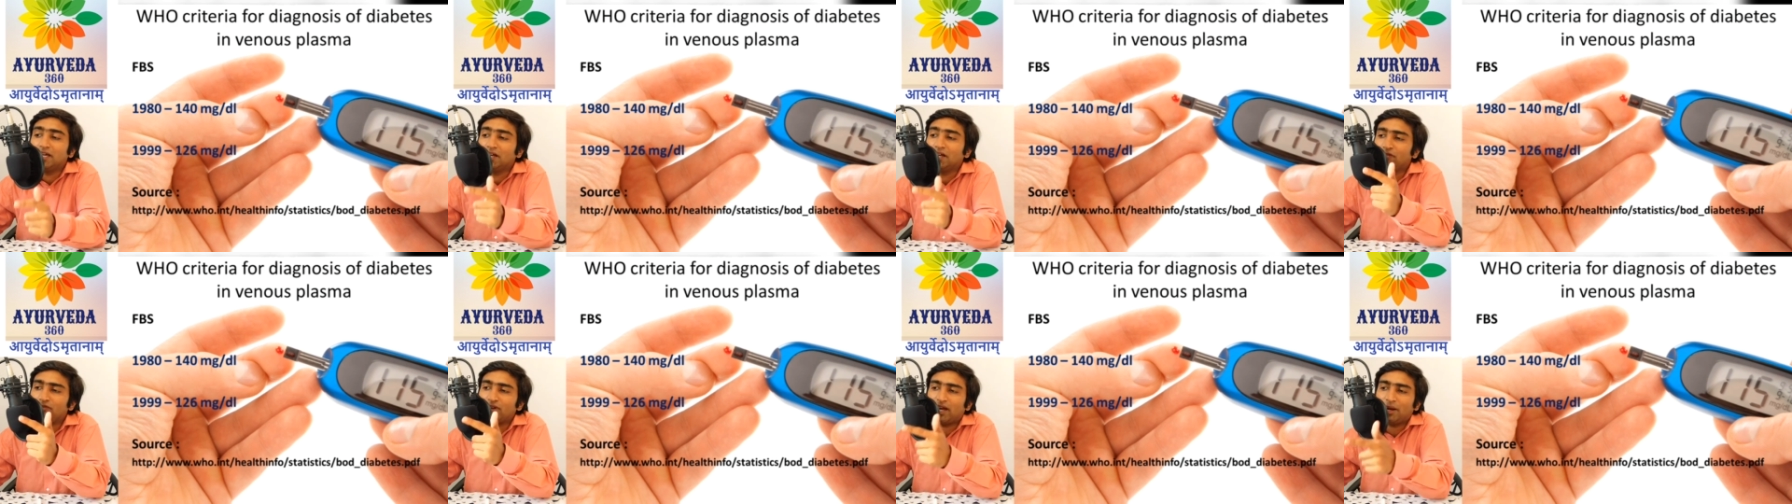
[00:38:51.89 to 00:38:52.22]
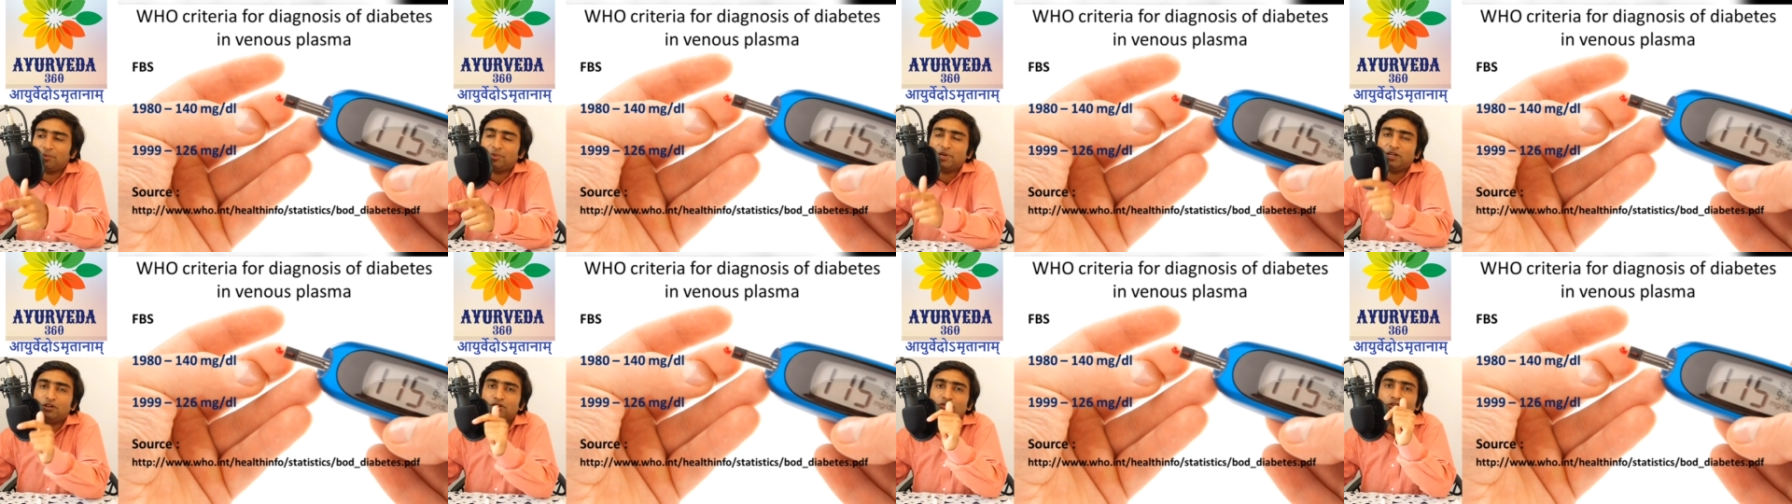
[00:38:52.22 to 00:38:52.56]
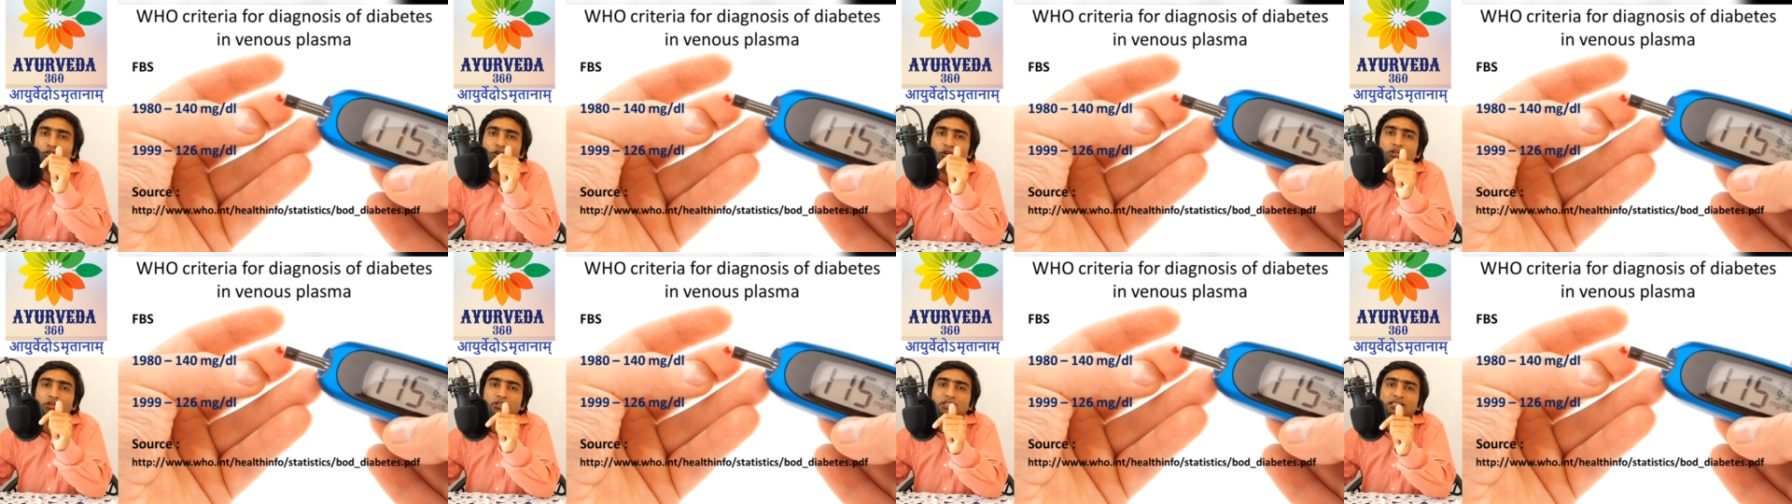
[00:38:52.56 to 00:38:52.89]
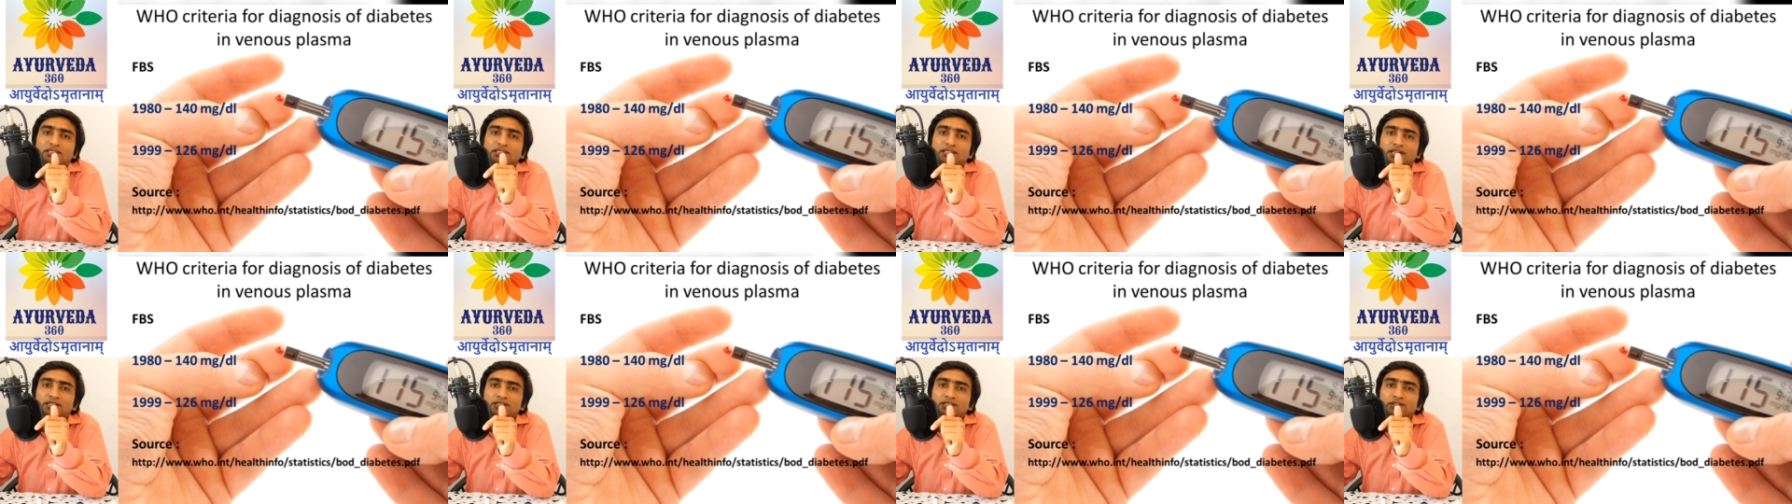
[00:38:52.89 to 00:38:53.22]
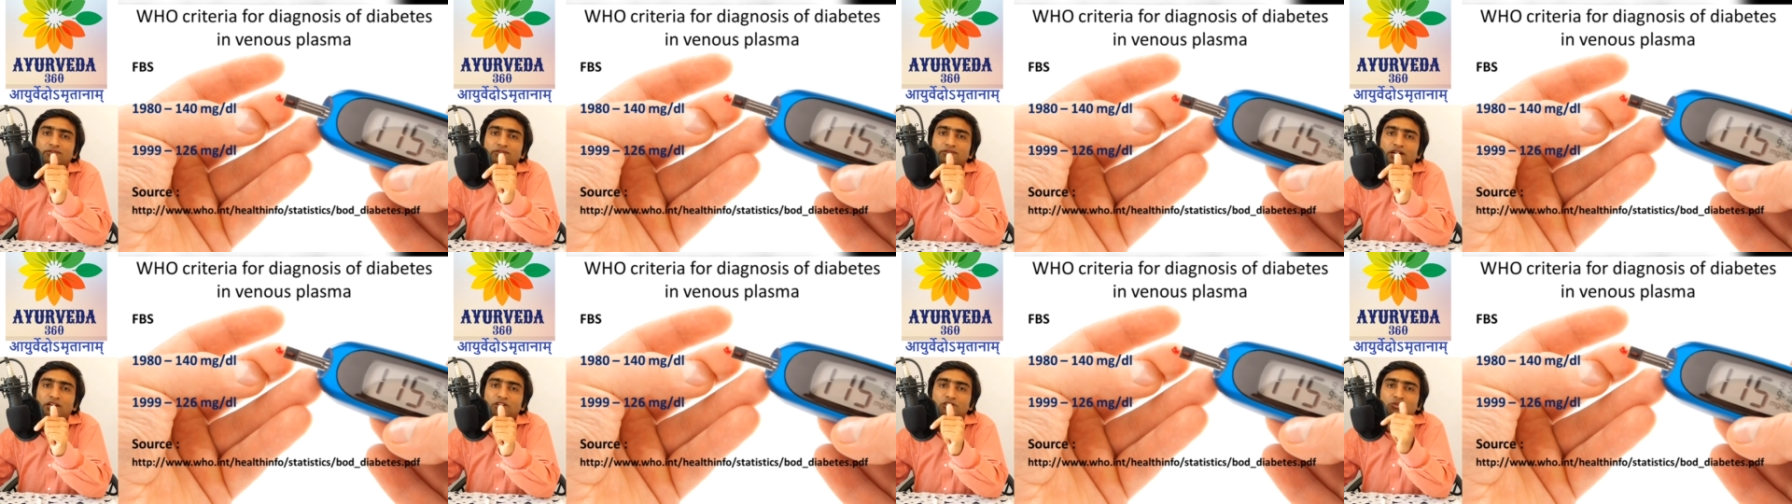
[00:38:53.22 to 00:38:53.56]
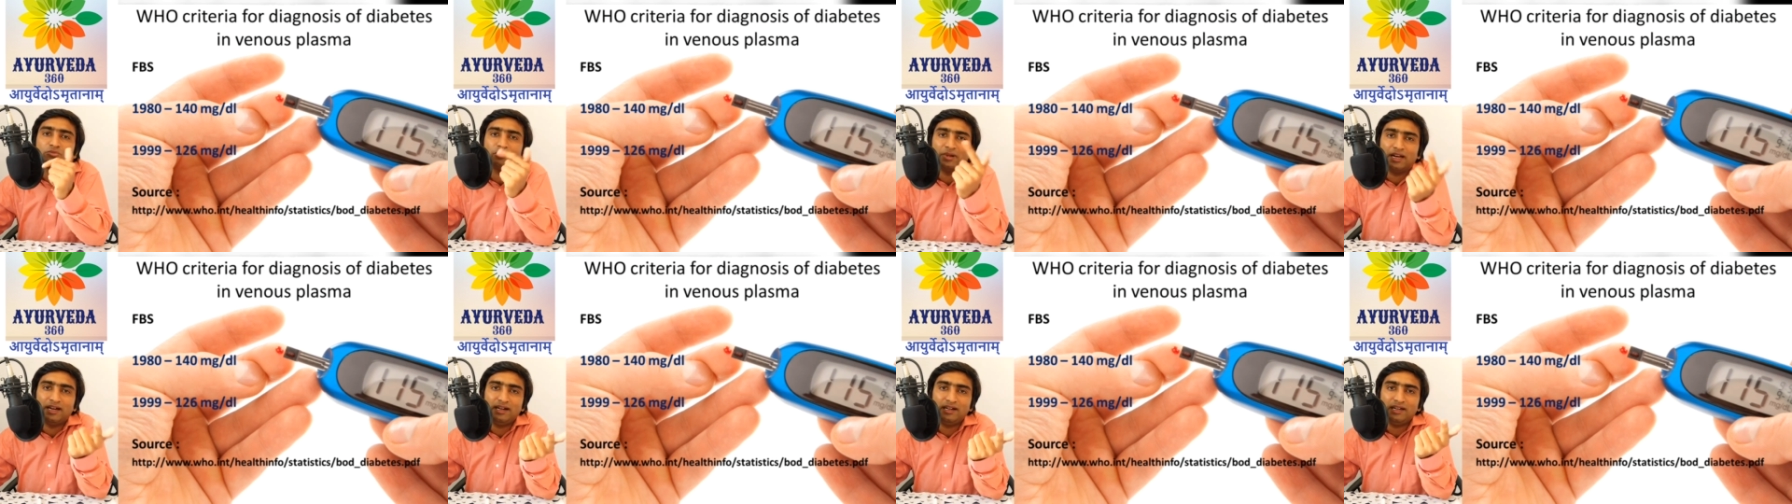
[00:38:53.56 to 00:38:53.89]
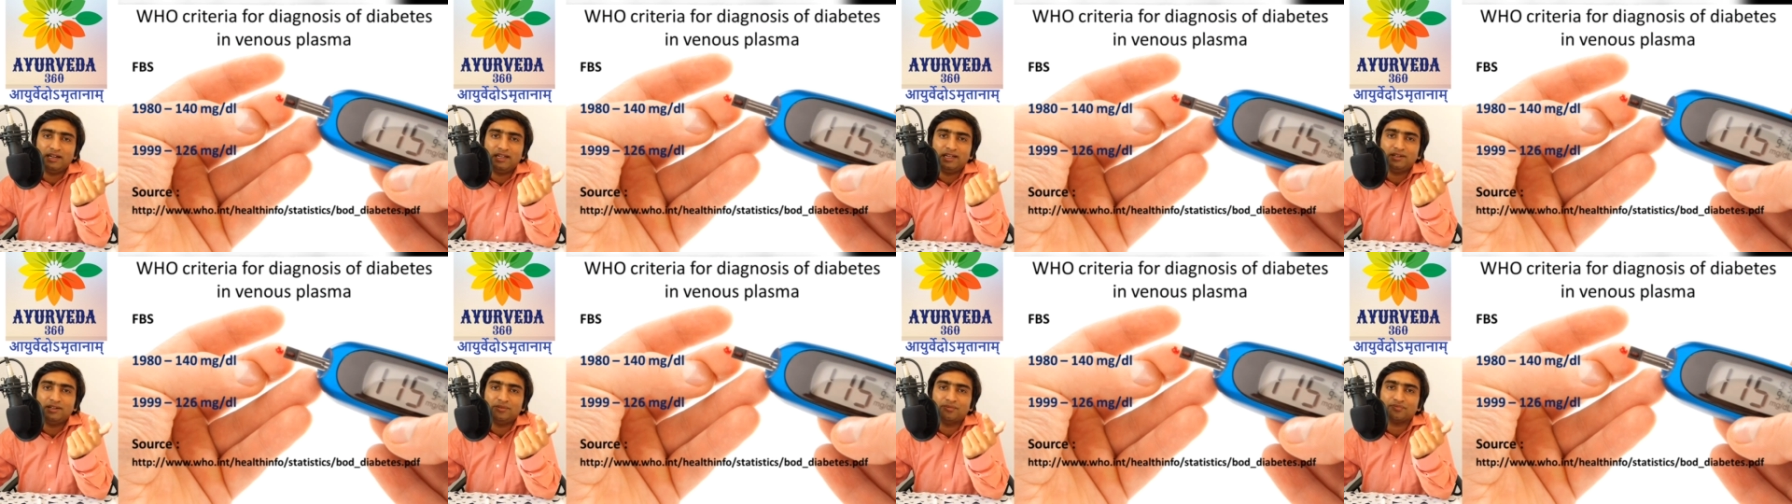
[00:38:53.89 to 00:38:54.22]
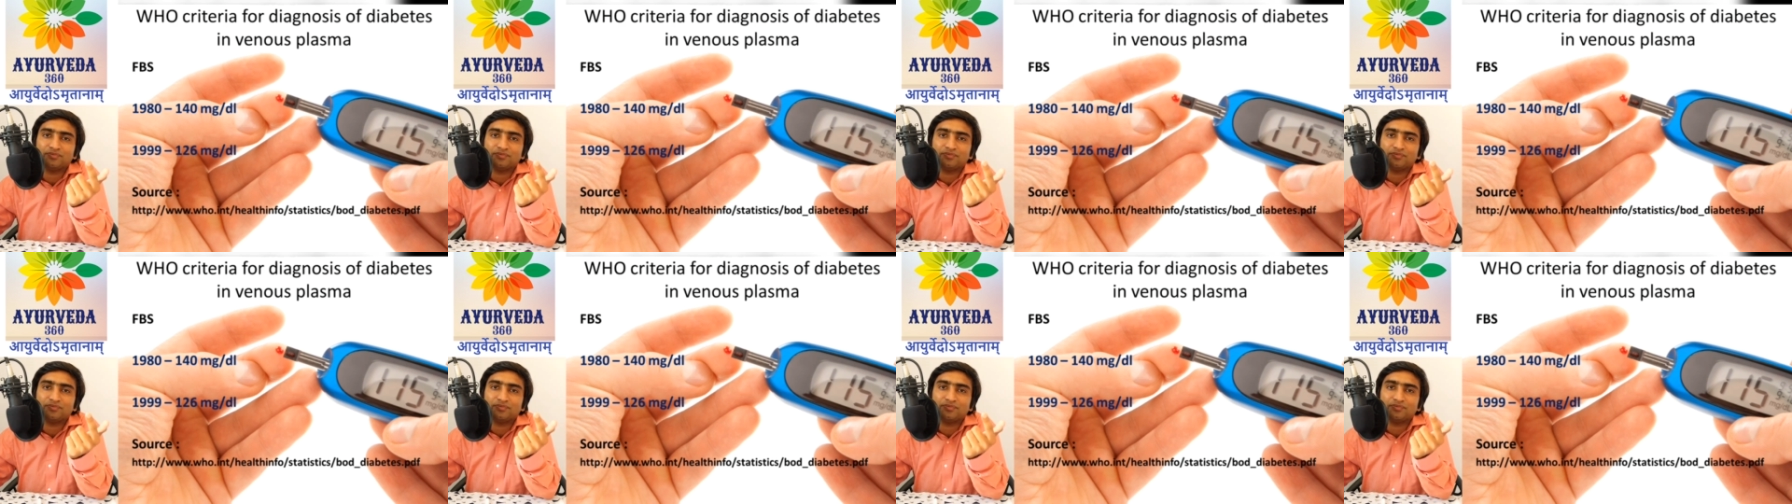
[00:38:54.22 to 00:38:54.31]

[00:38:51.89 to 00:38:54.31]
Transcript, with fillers: If you happen to follow these kinds of values blindly,